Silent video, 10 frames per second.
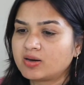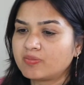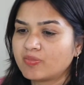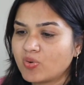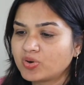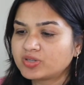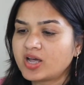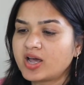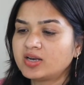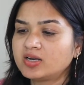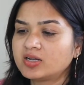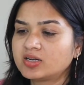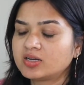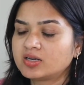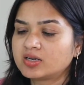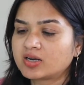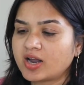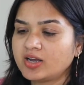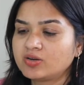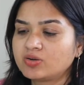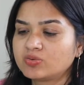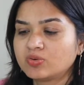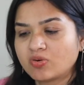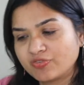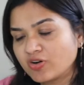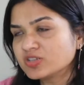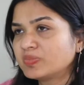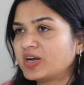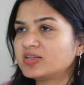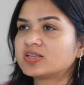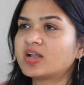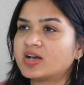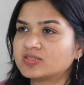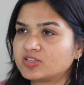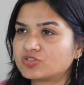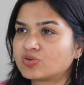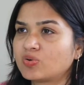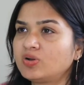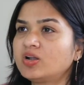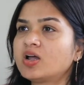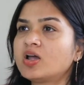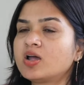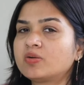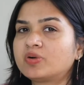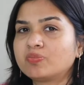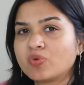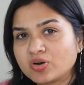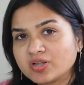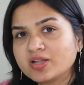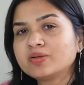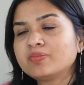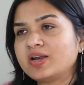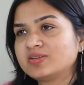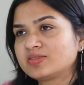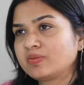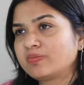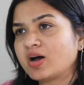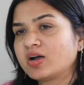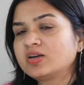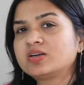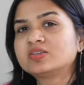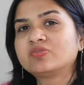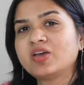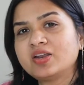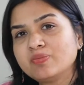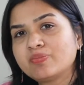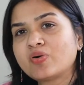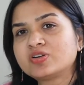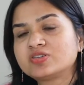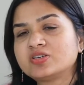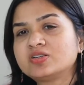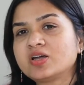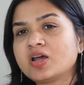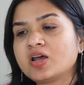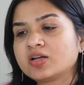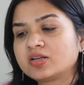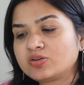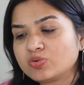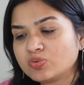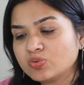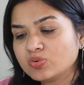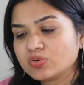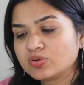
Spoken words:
more than trying to, of course, medicine has its role, but more than the medicine part, it is very important to